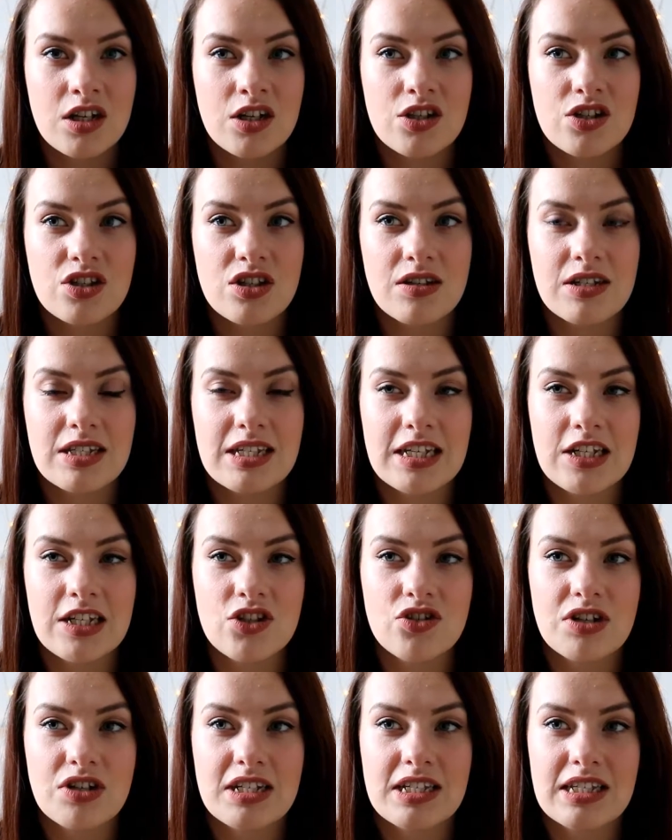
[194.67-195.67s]
So it's
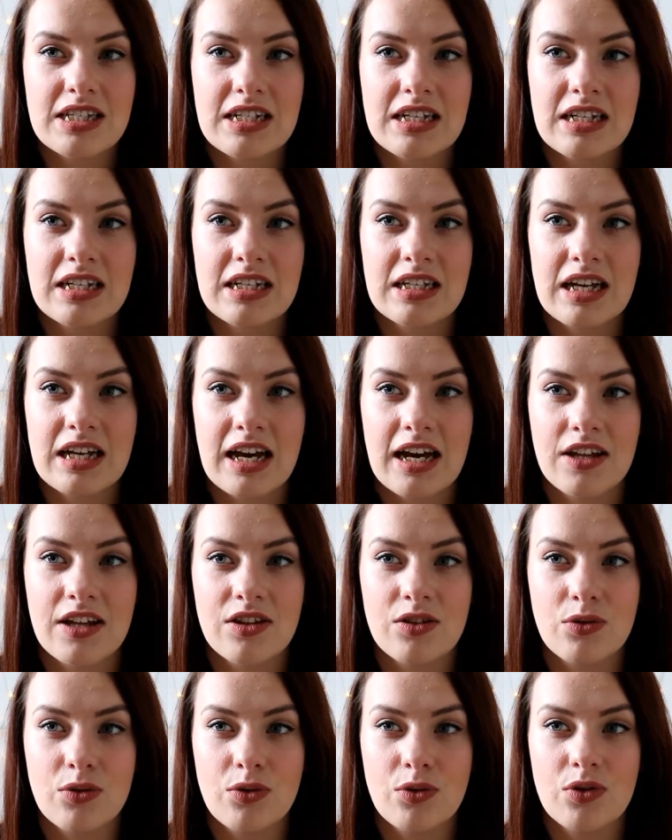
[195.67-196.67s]
interesting how
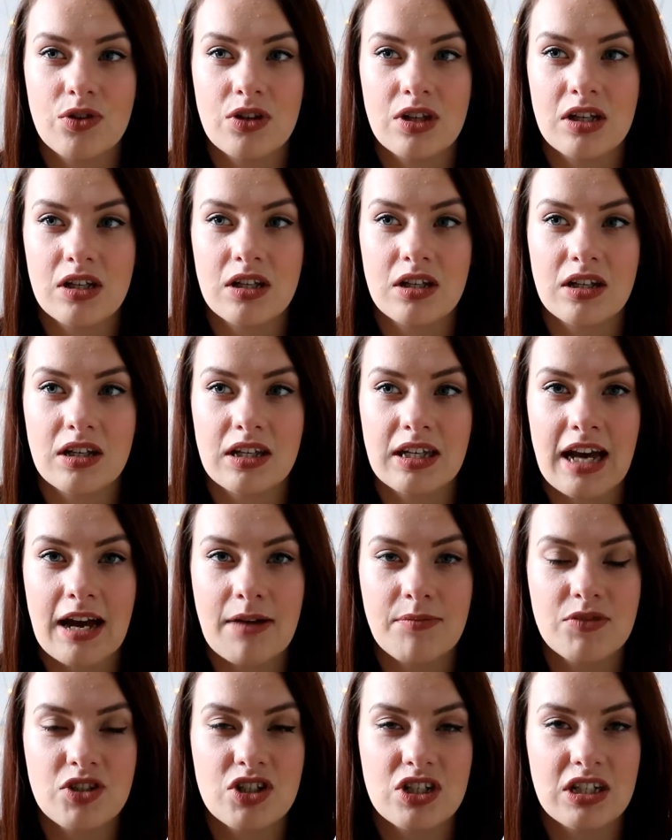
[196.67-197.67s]
the author
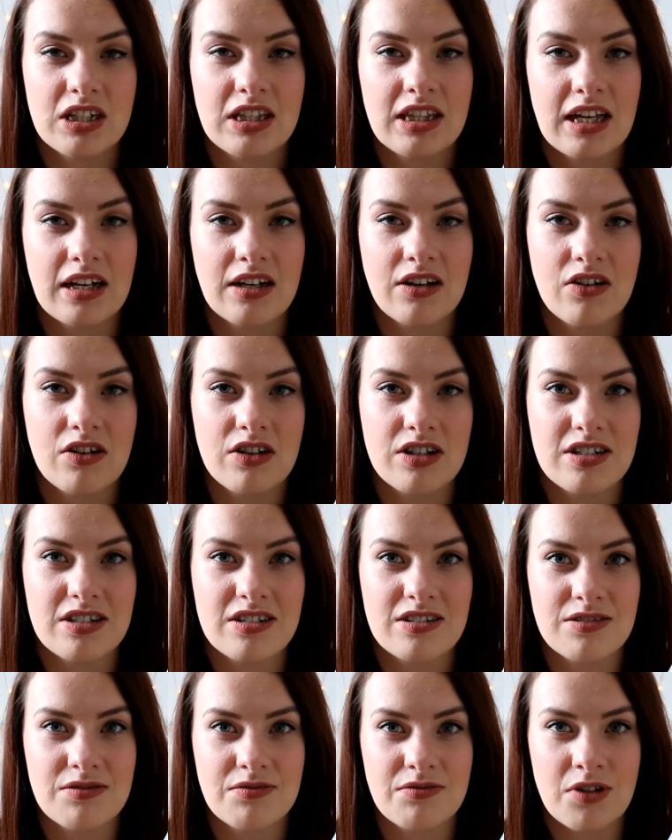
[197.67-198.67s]
captured that kind
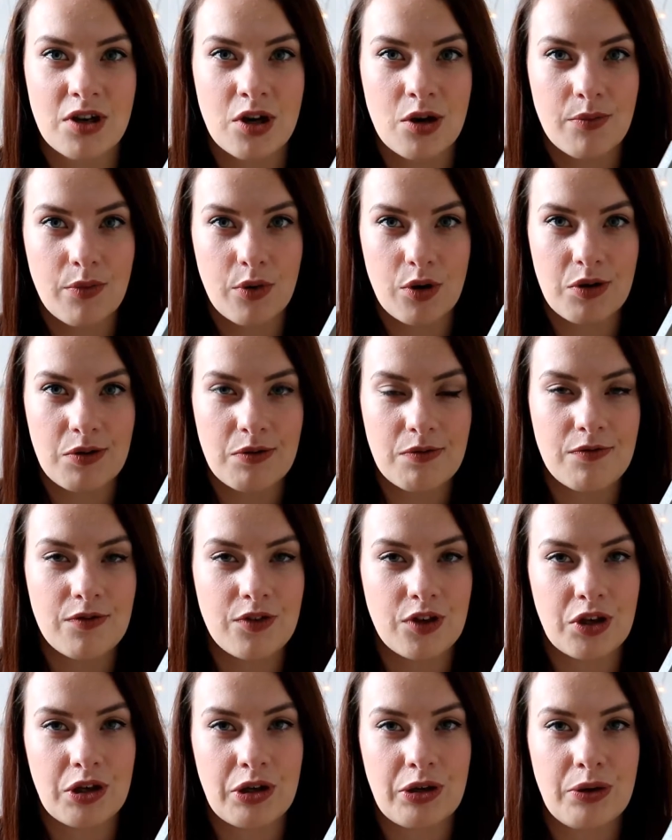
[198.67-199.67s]
of point of
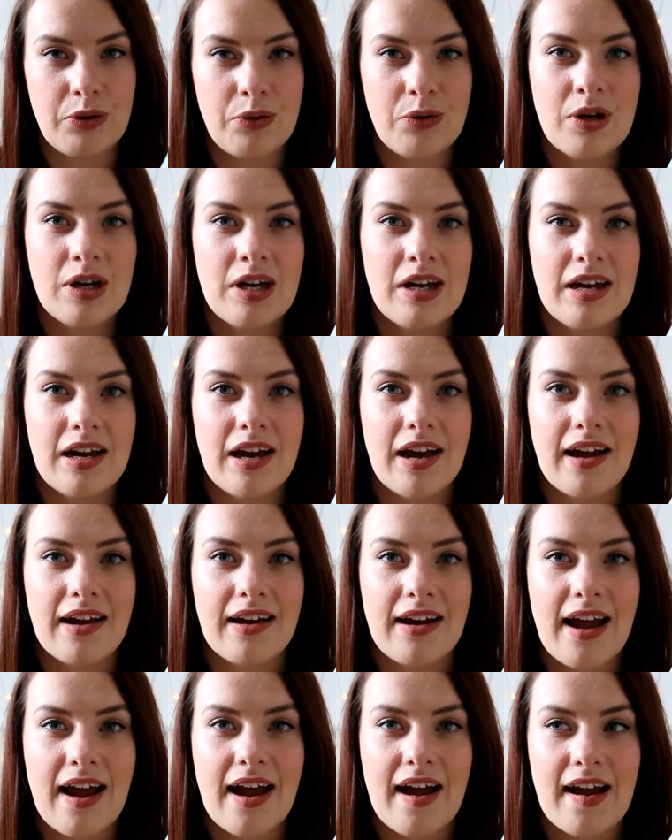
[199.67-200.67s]
view
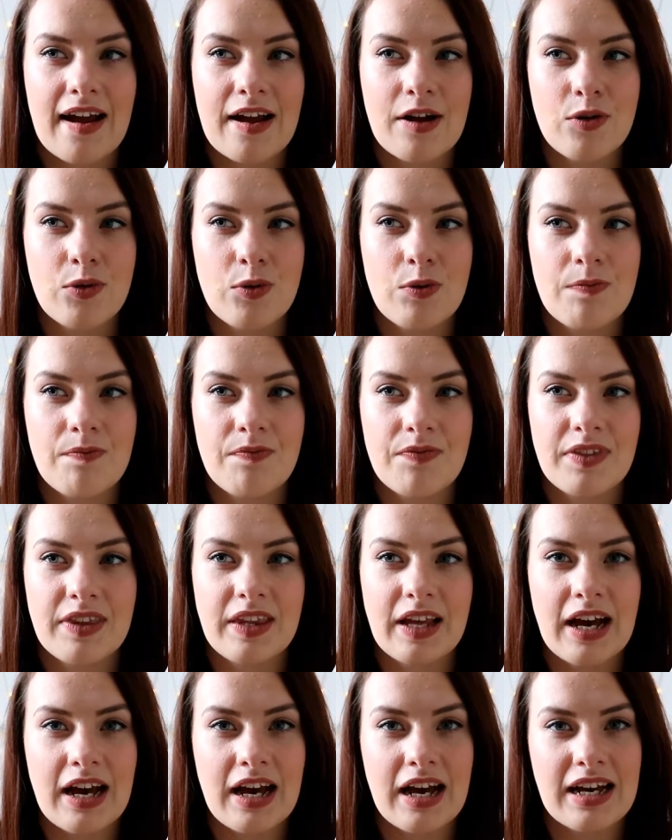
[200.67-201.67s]
and how
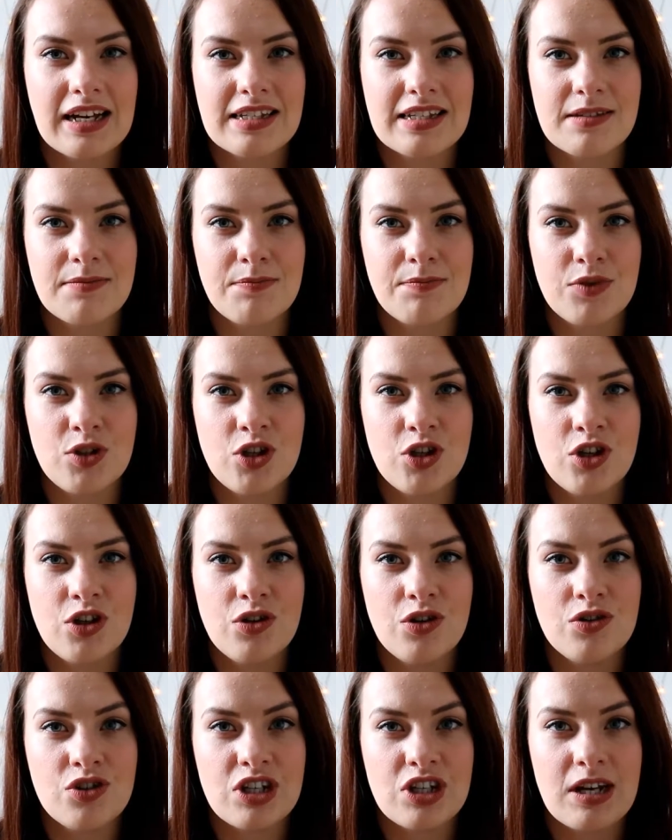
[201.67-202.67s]
that has a
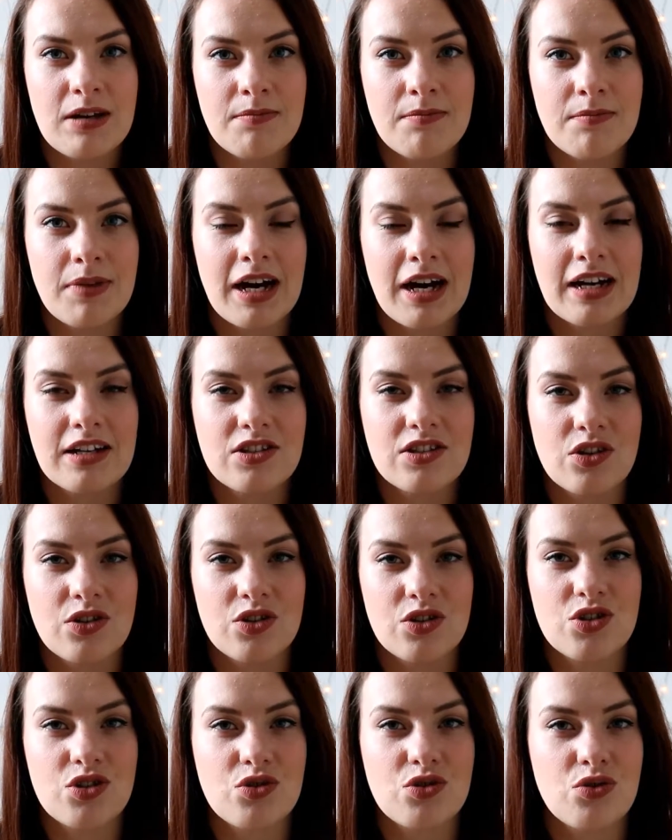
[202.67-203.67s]
huge impact on the
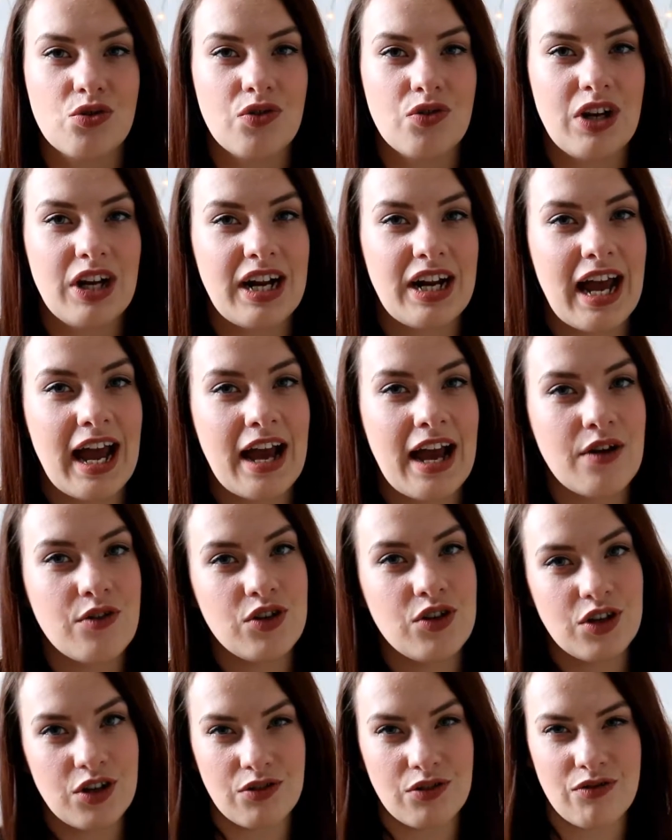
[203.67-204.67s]
story and how
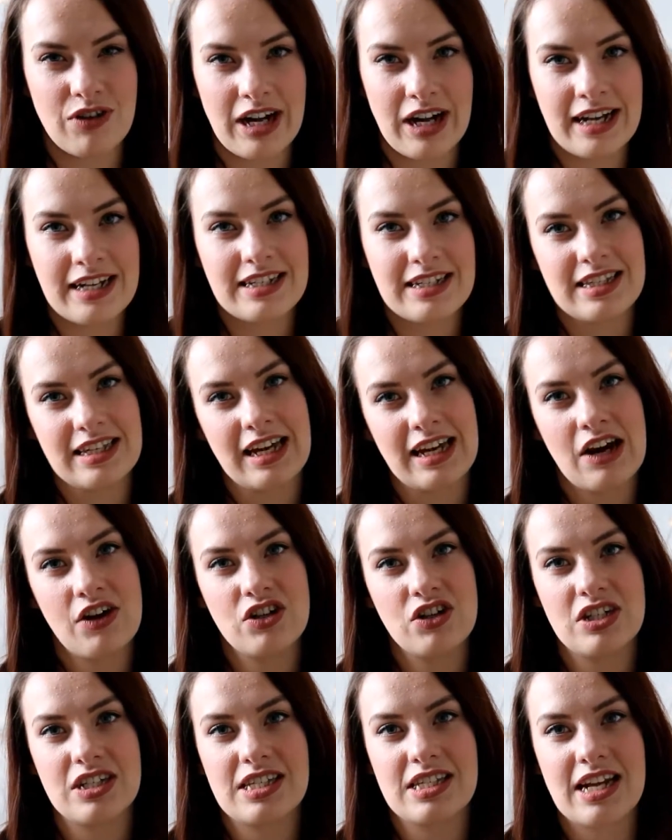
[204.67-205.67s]
you can relate to the
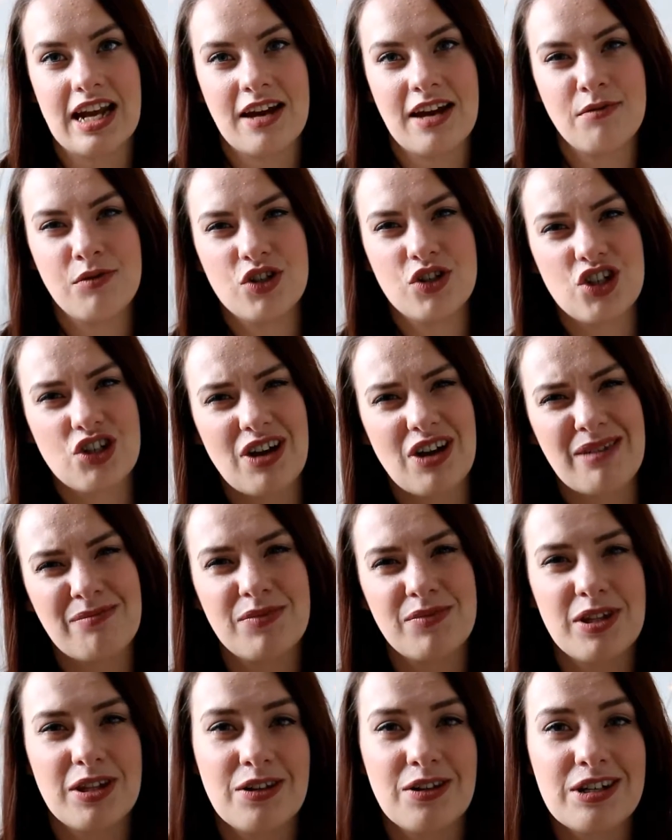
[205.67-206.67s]
characters and how much you
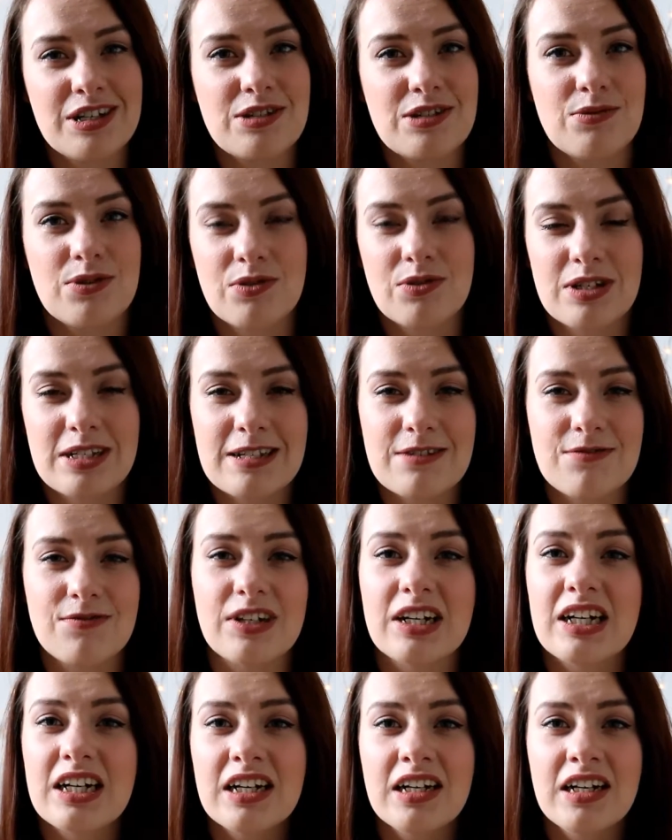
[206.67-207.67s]
empathise with
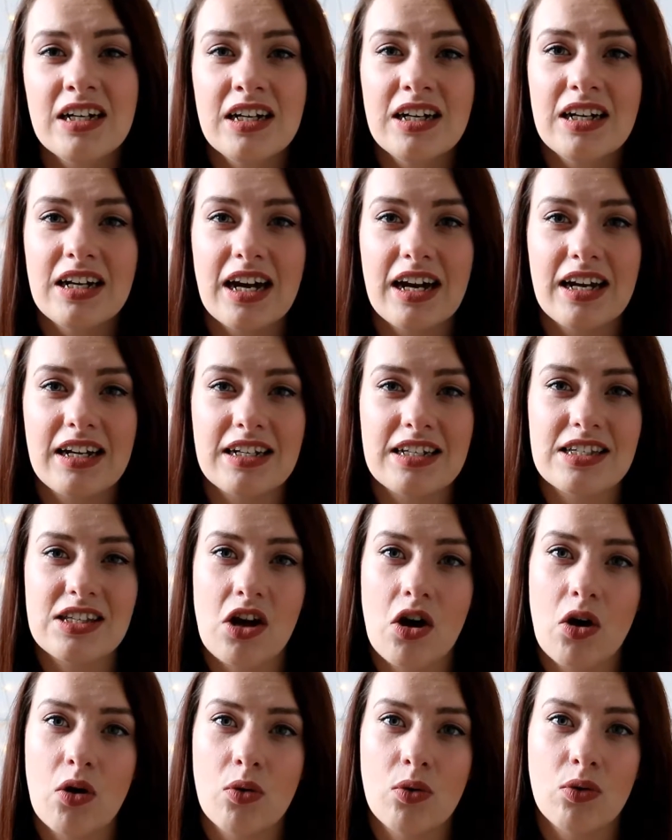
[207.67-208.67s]
Christopher and his
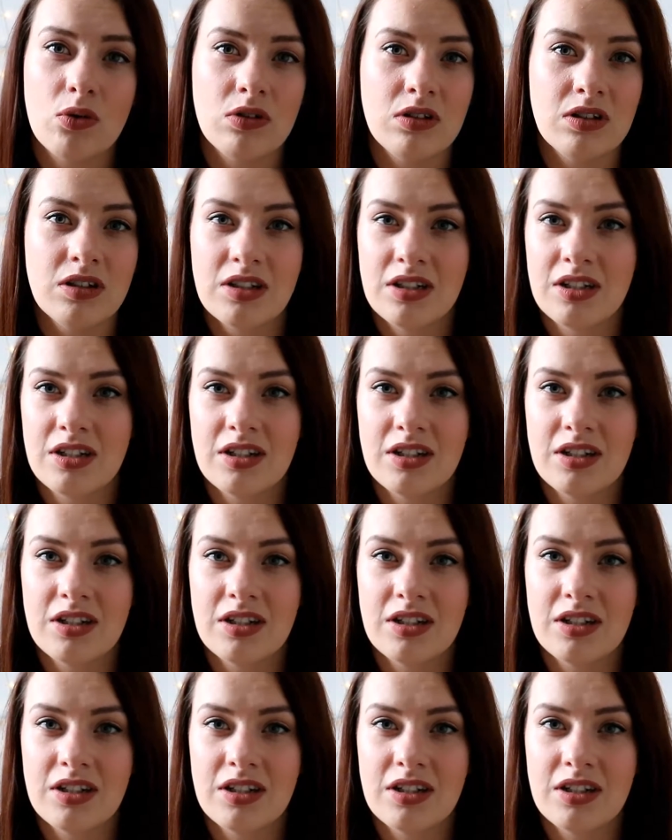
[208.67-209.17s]
whole